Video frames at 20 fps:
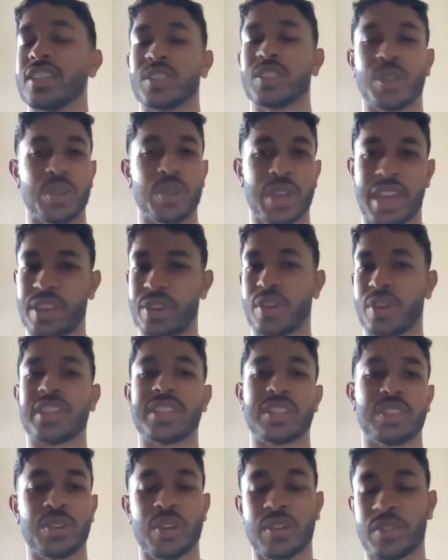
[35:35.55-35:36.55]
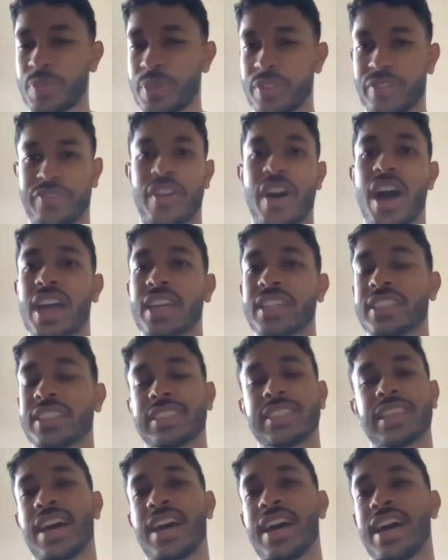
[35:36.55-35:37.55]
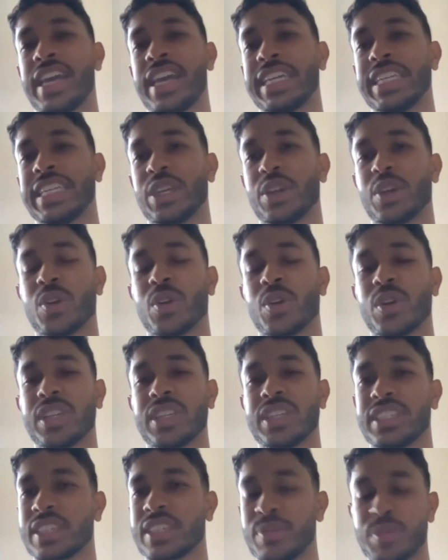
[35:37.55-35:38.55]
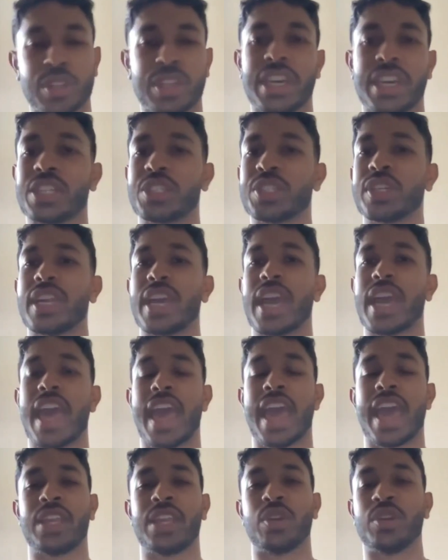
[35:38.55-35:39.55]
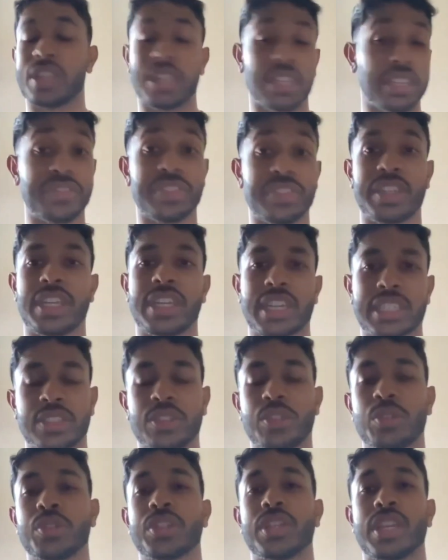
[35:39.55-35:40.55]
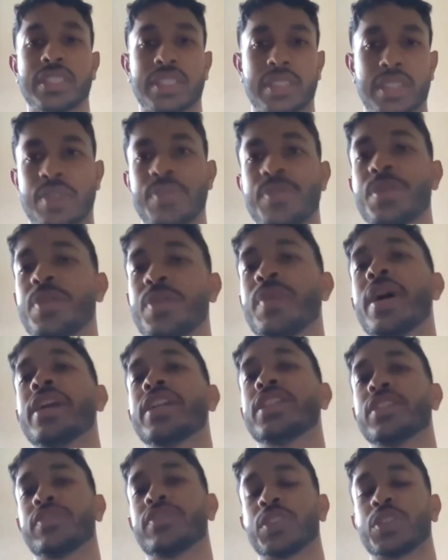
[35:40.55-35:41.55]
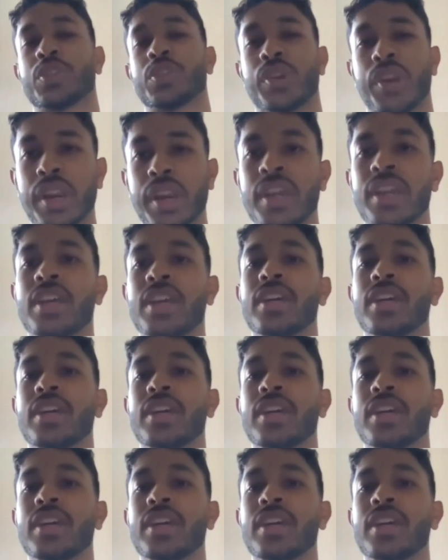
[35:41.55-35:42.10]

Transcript: So you have to be fast in your communication and your delivery and execution as a community manager for sure.